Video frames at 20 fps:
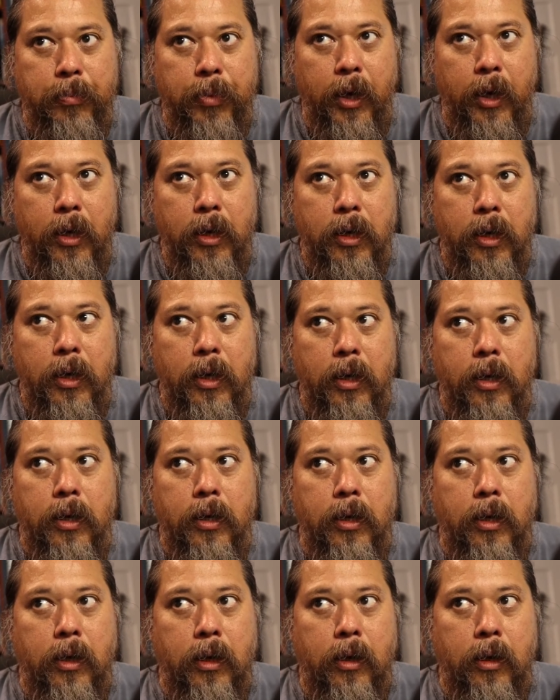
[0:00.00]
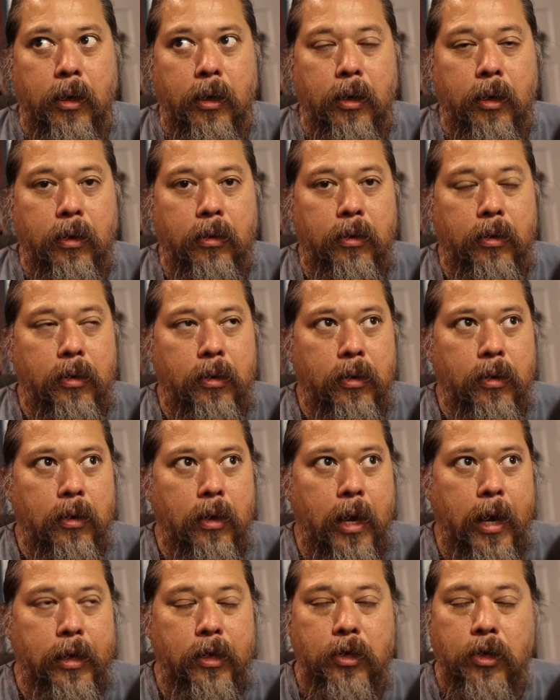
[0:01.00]
But I
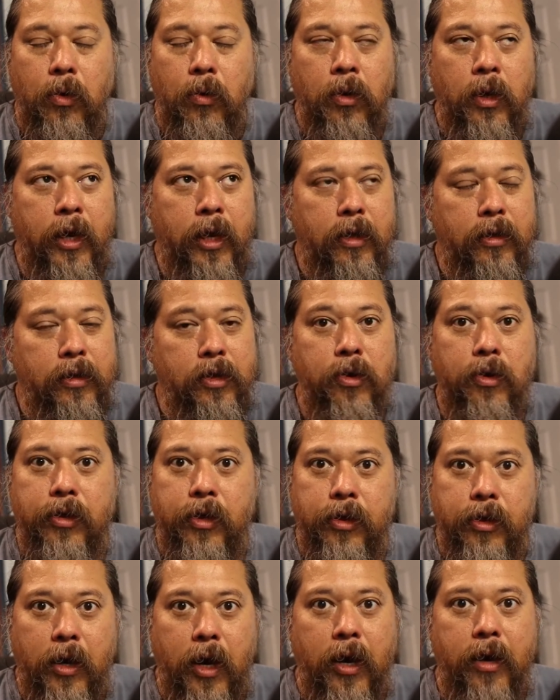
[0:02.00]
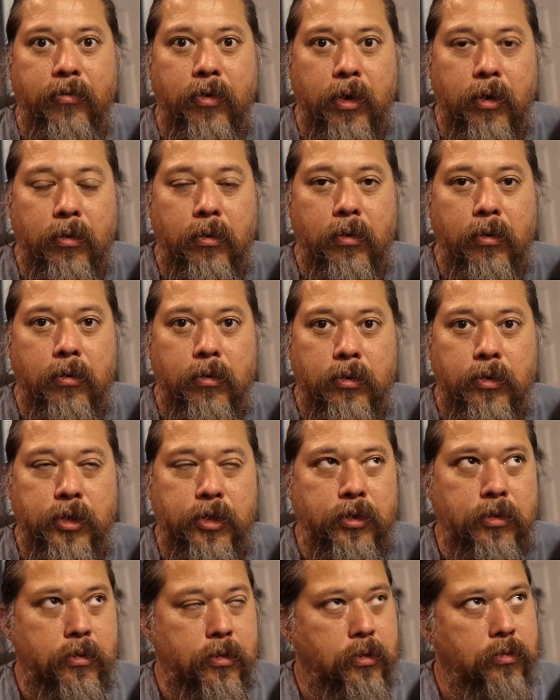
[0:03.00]
don't like, you know, the thought of it
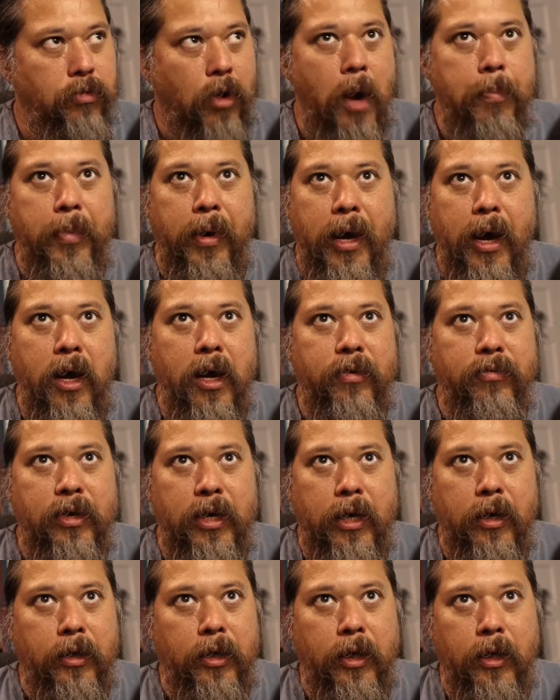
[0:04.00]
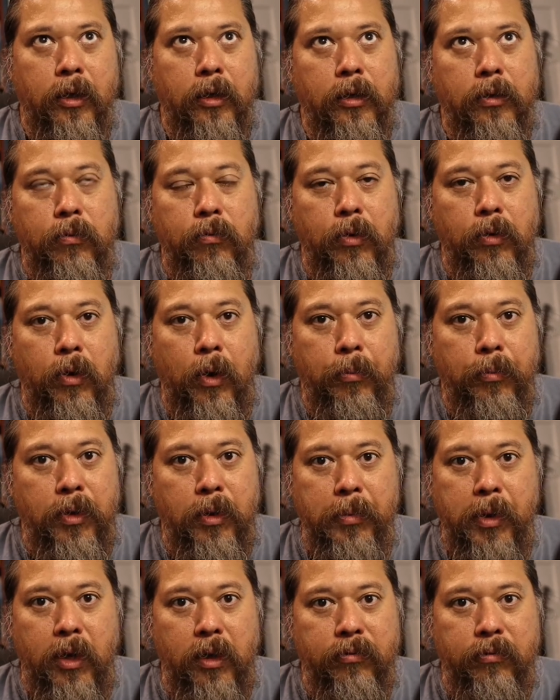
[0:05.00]
just dropping out every now and then when I'm in
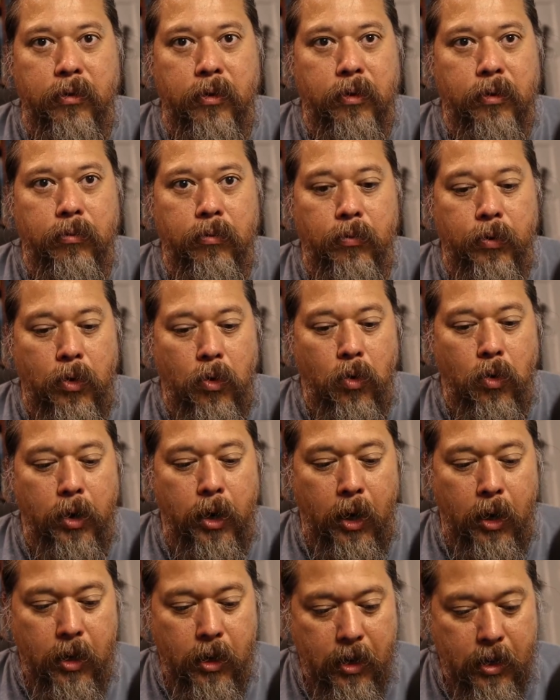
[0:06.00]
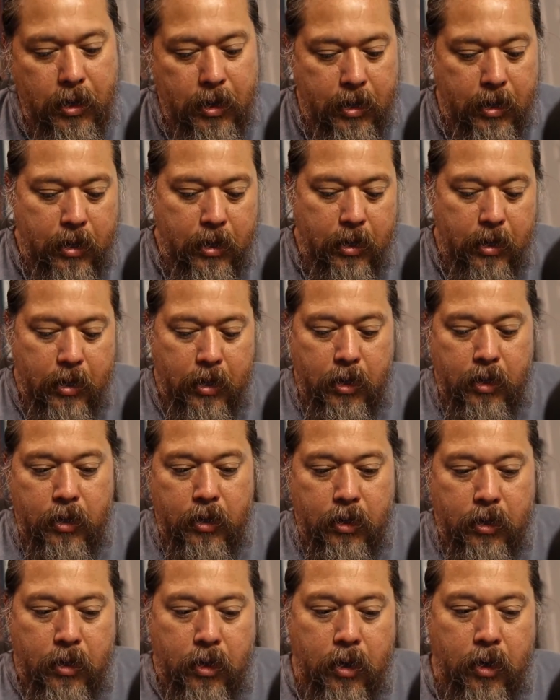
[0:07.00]
the middle of a recording.
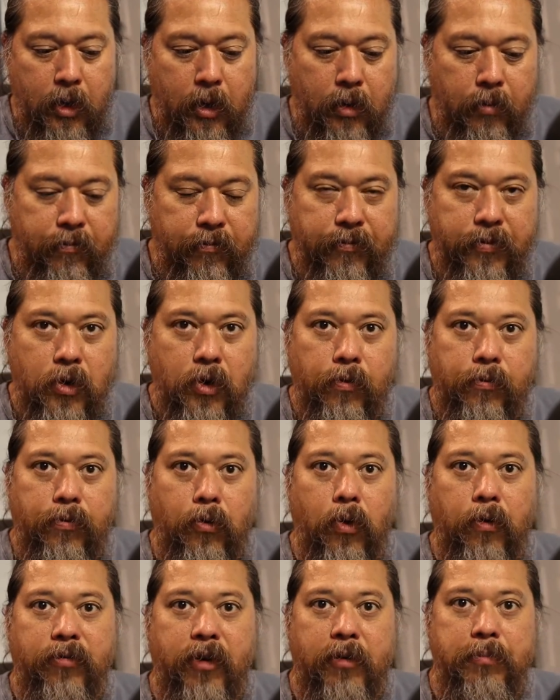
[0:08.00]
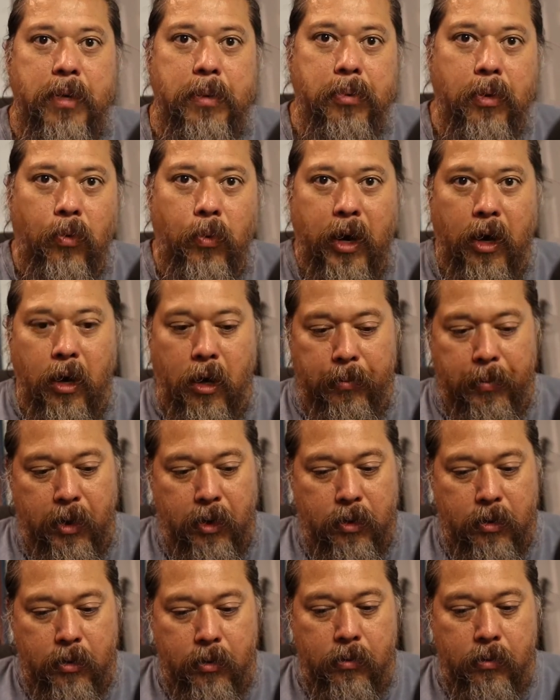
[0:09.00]
And, you know, 4 or 5 people are waiting on me.